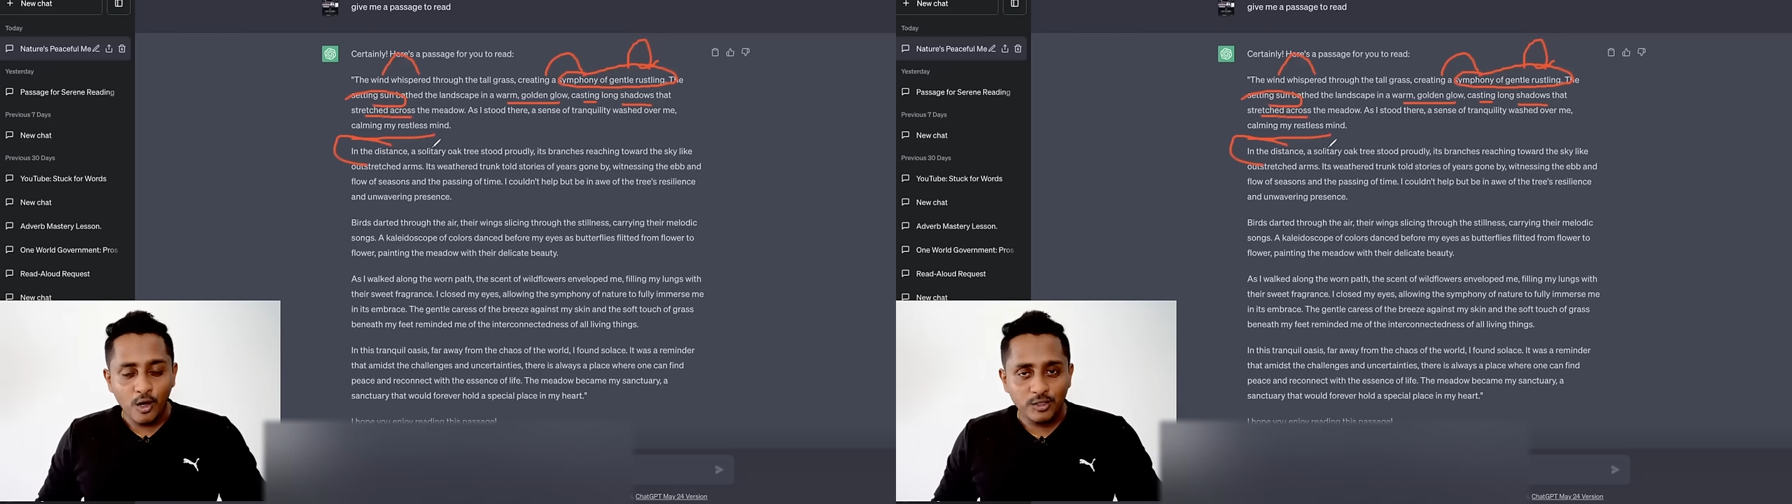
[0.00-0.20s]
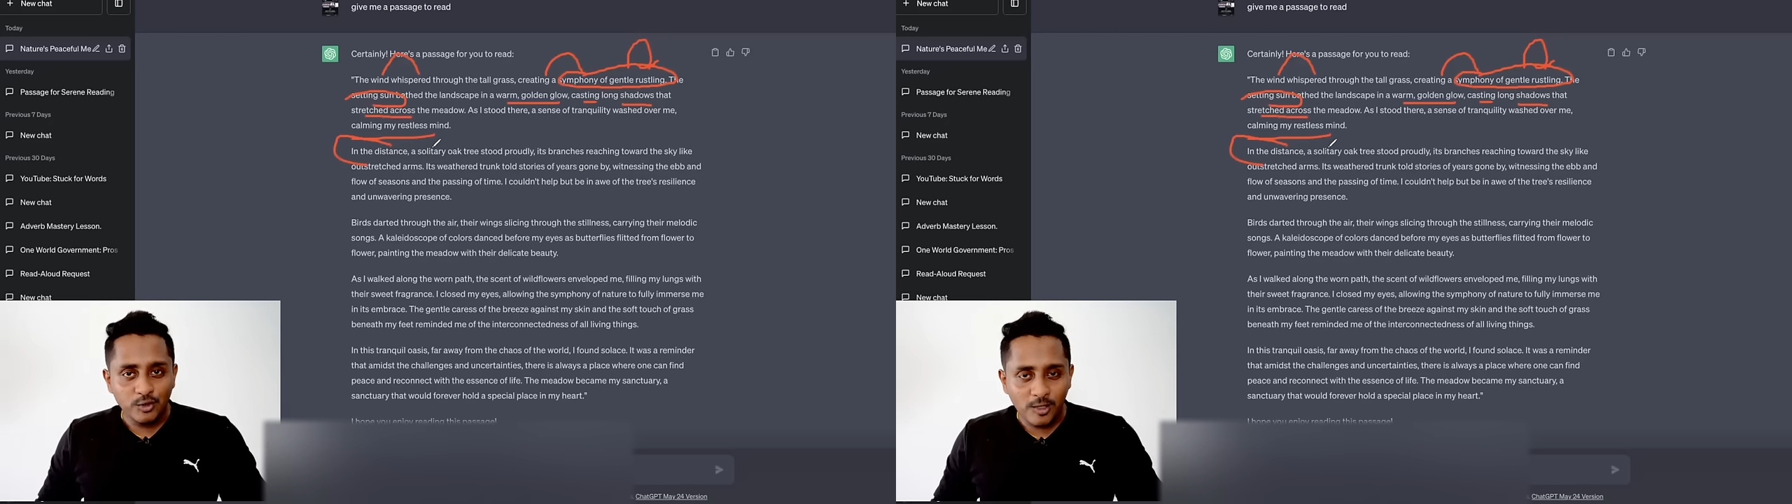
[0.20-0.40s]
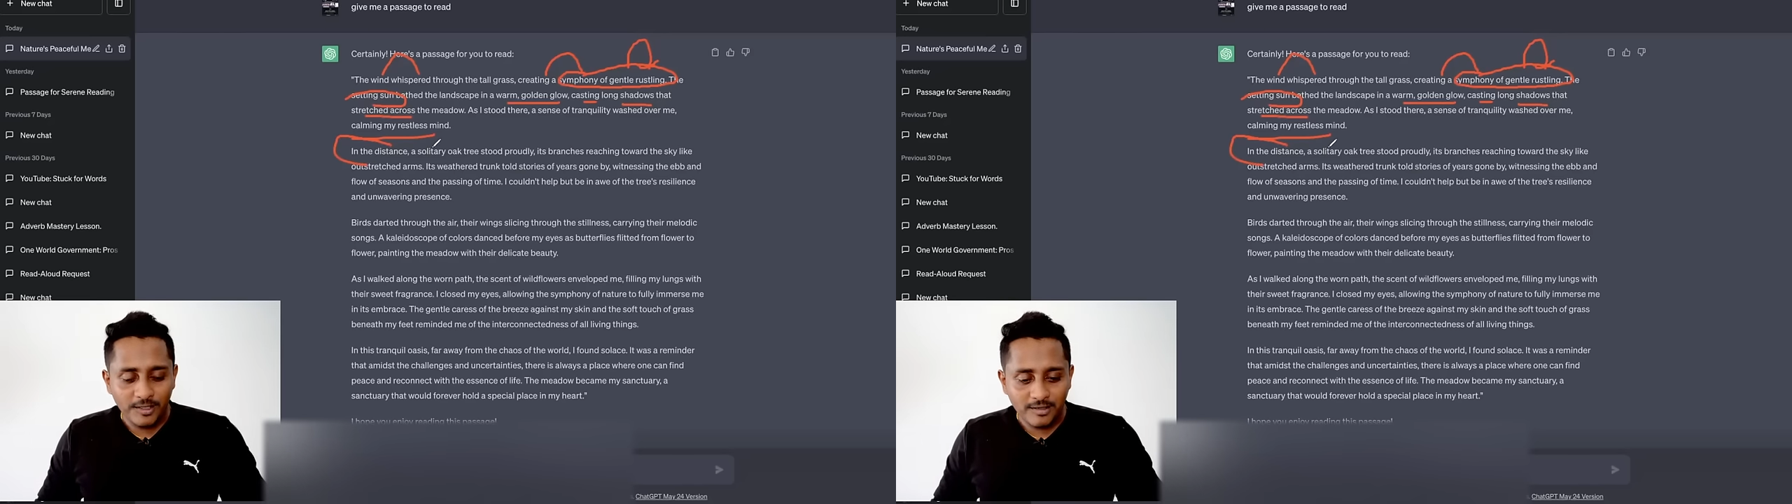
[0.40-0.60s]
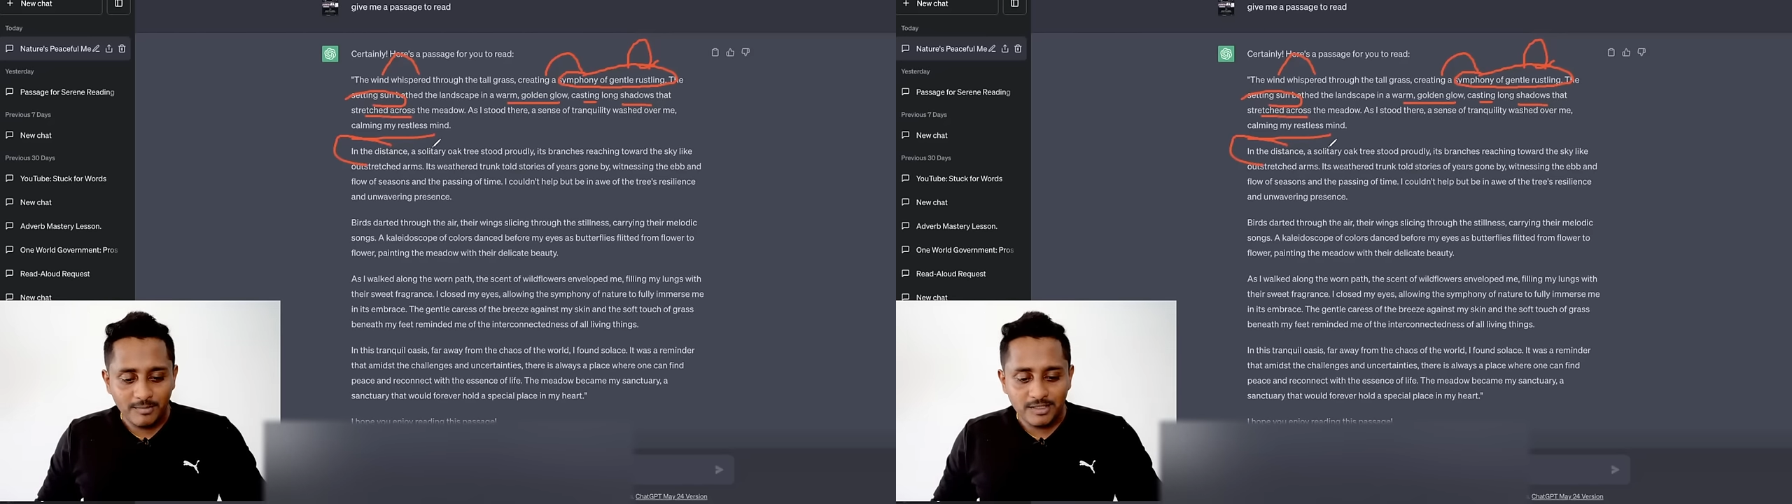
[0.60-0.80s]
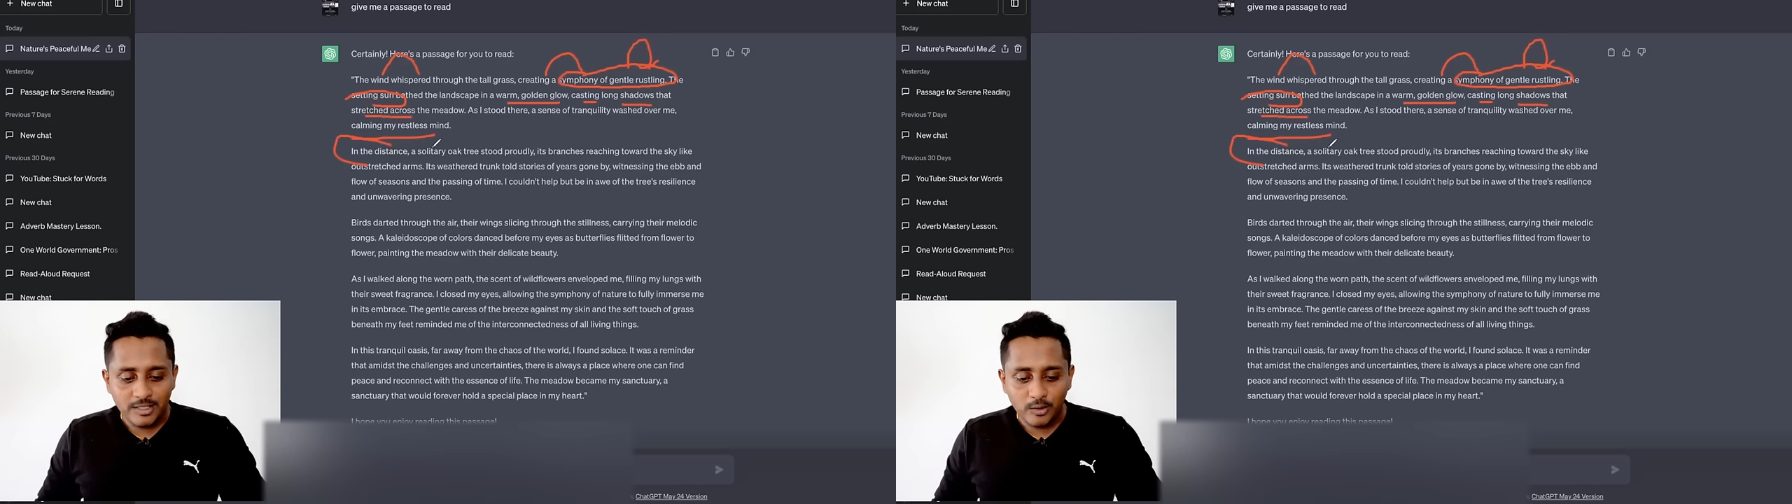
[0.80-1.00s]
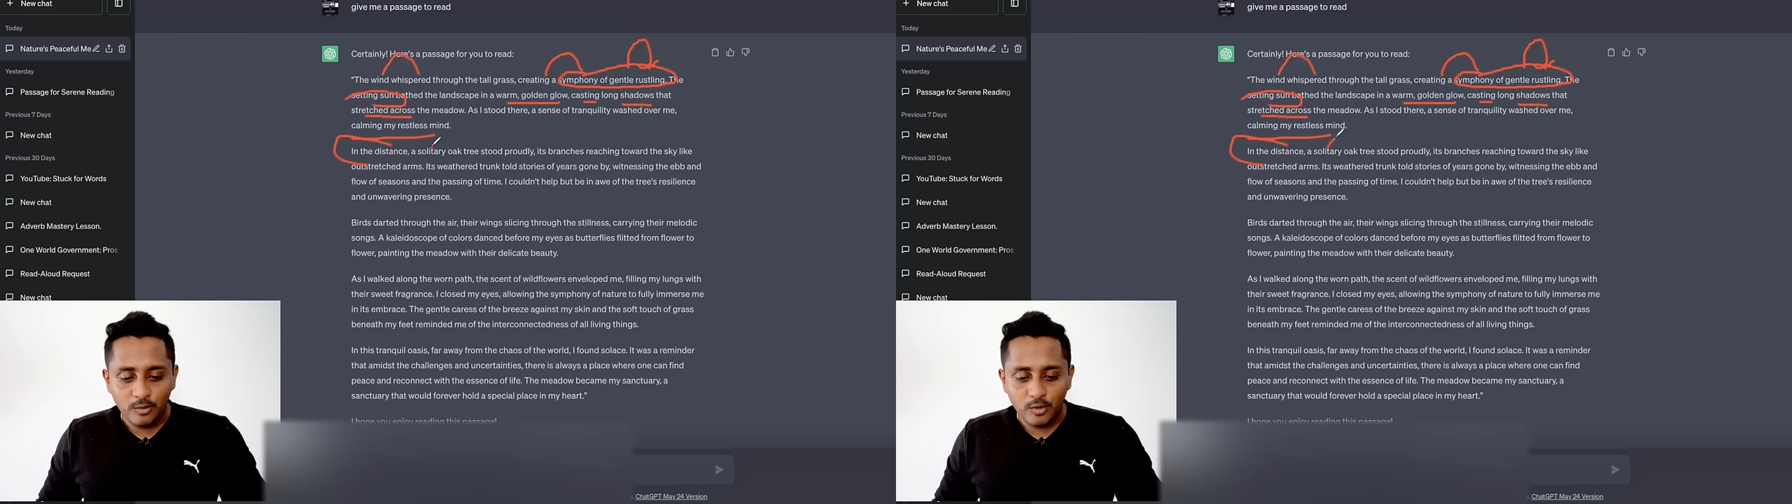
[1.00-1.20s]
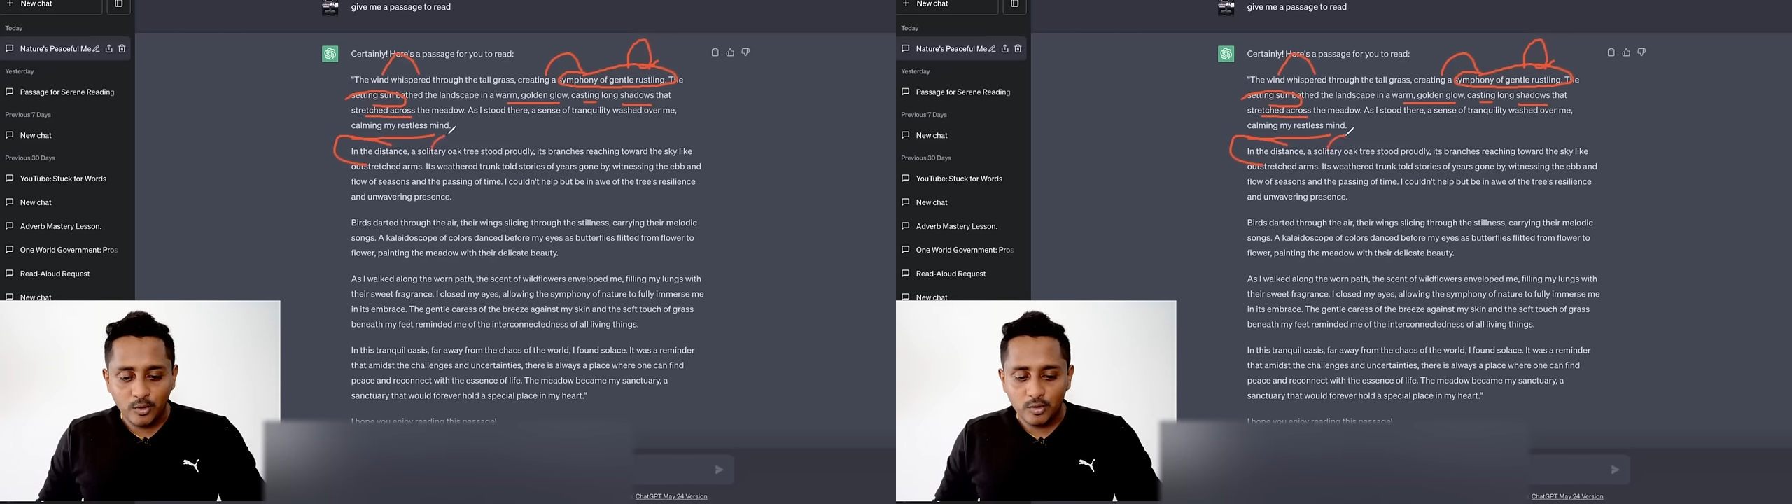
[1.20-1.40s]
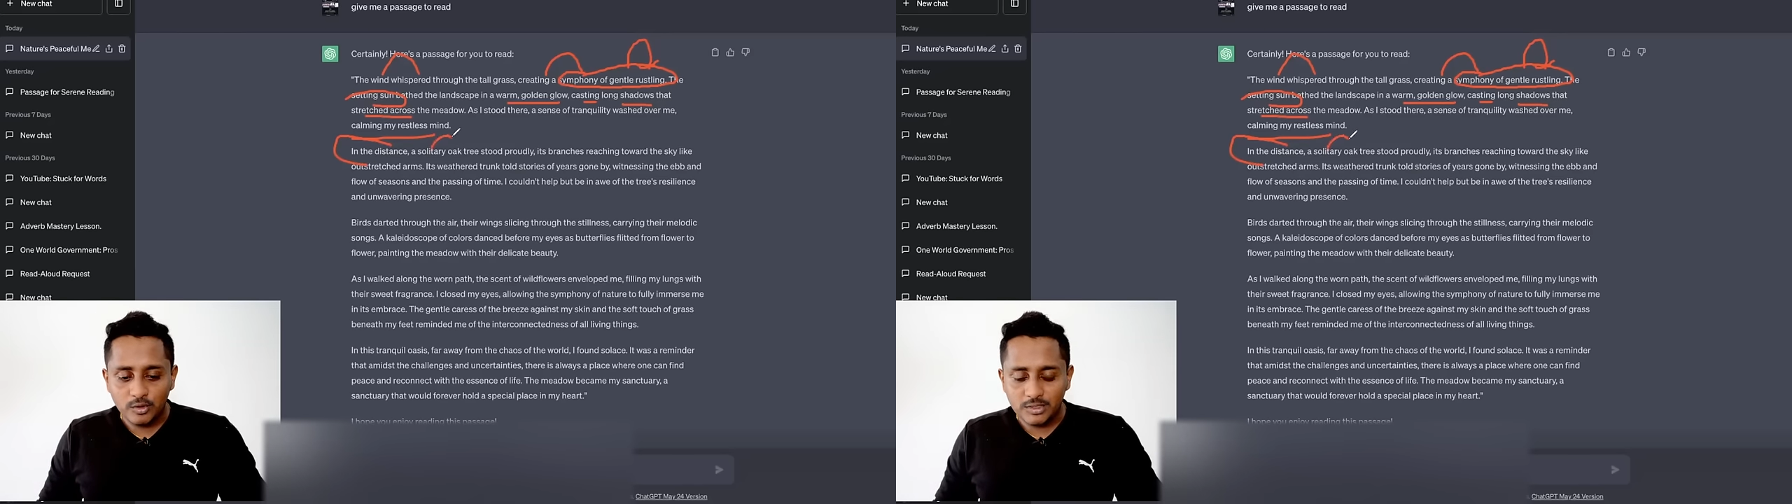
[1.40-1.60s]
a solitary remains alone,
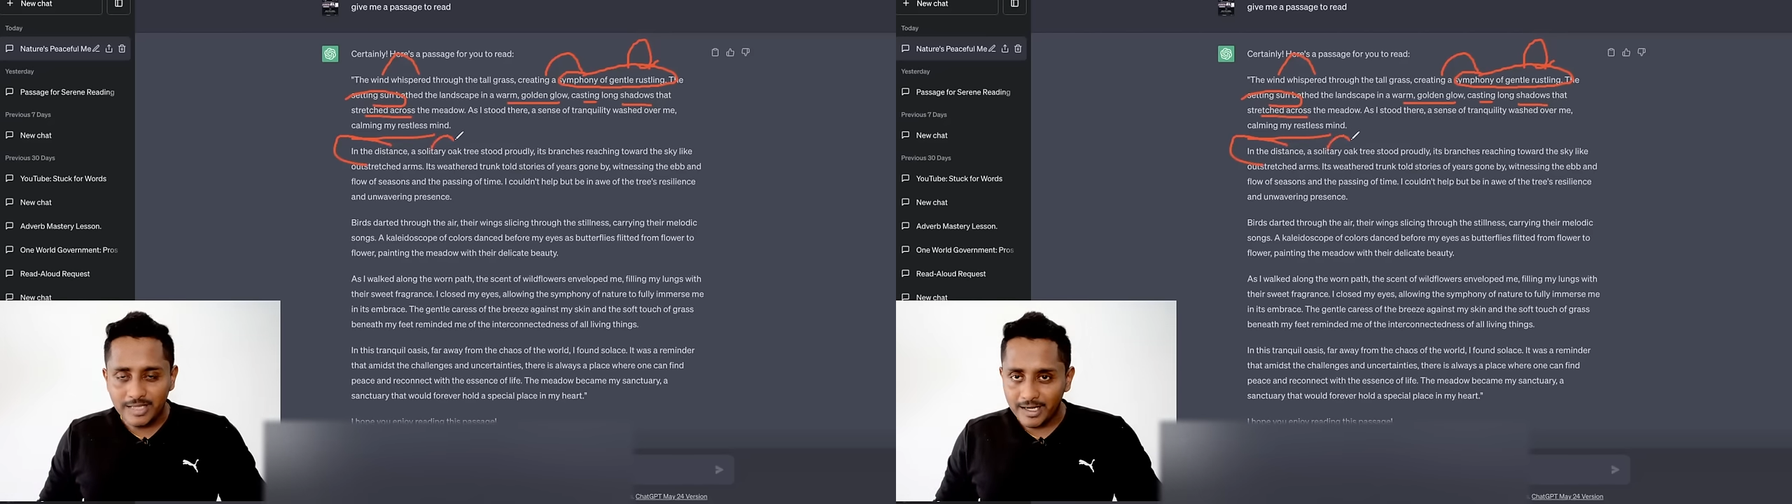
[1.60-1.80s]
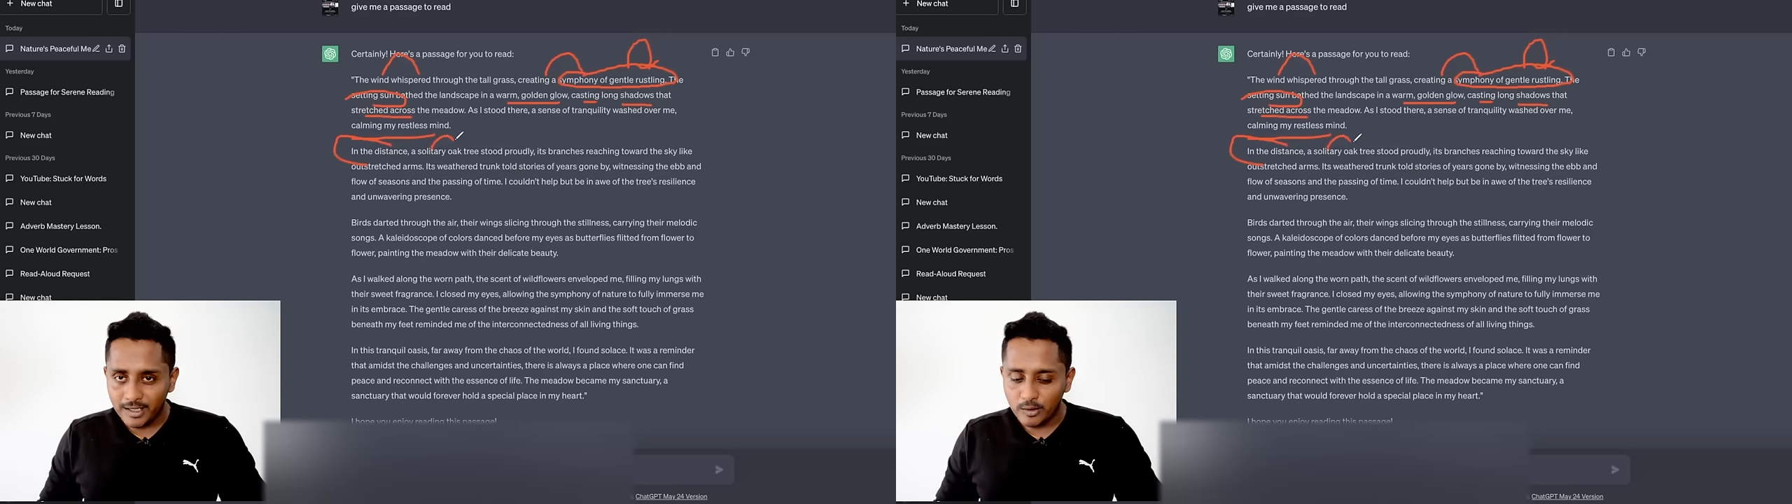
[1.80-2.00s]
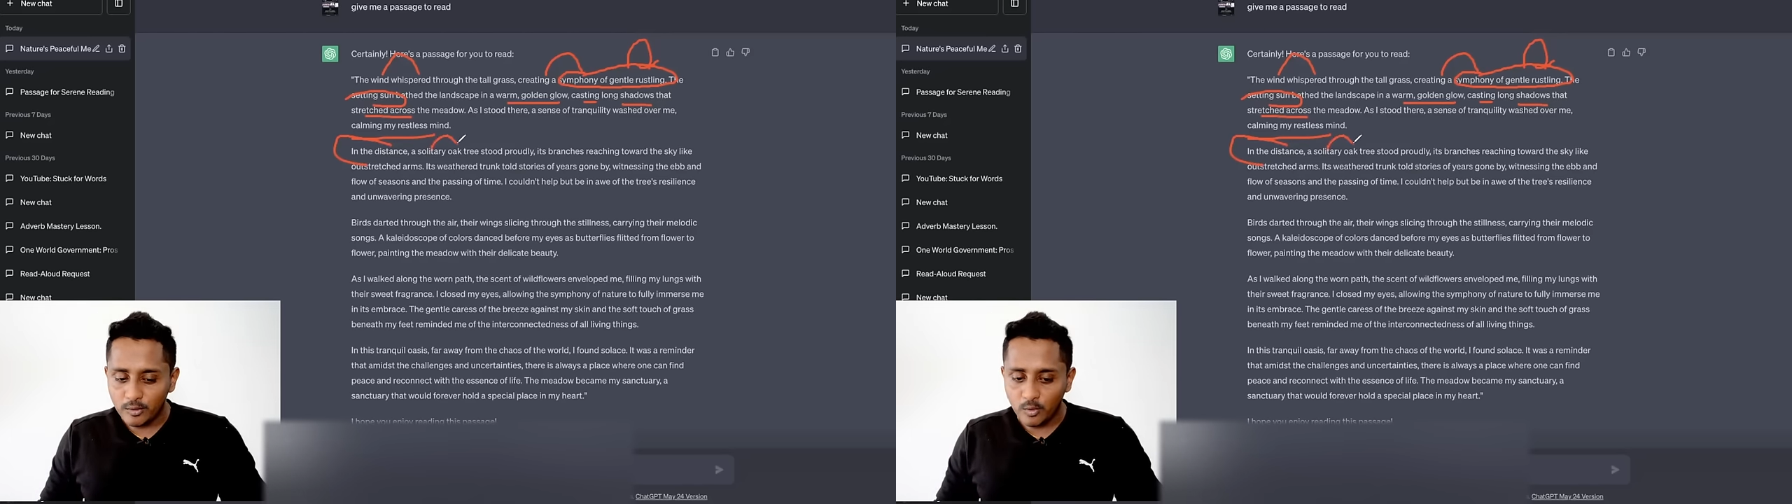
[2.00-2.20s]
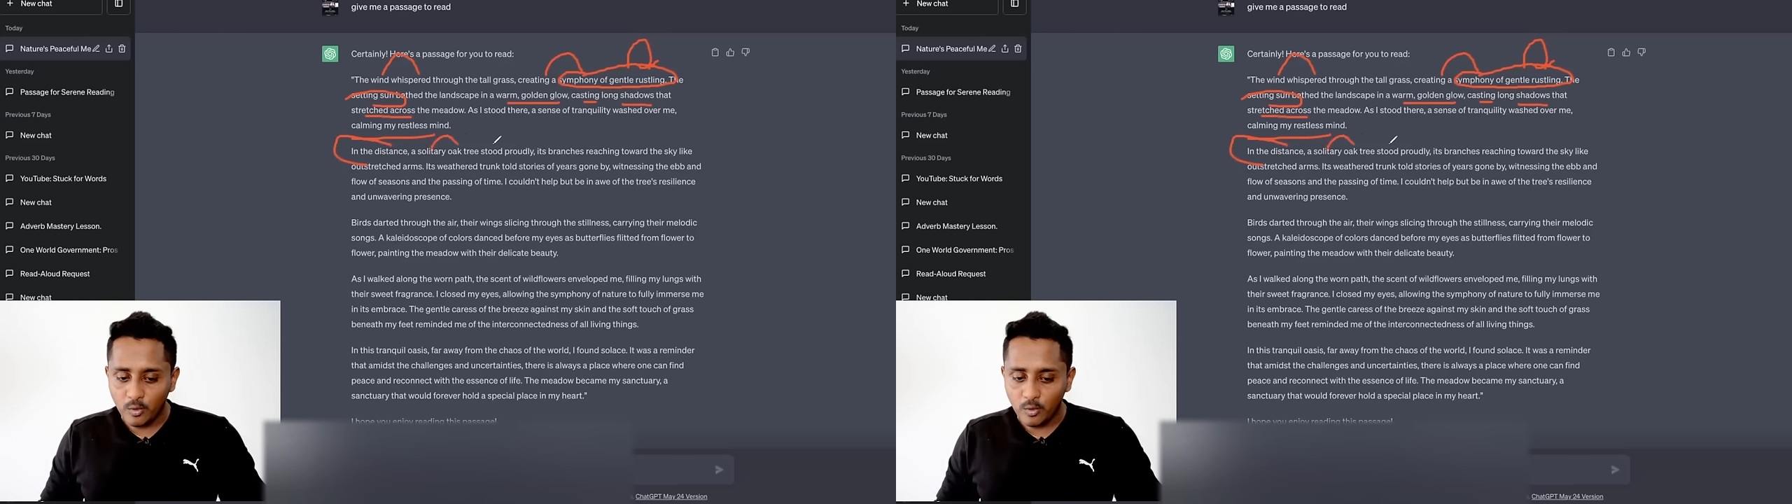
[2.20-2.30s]
standing alone.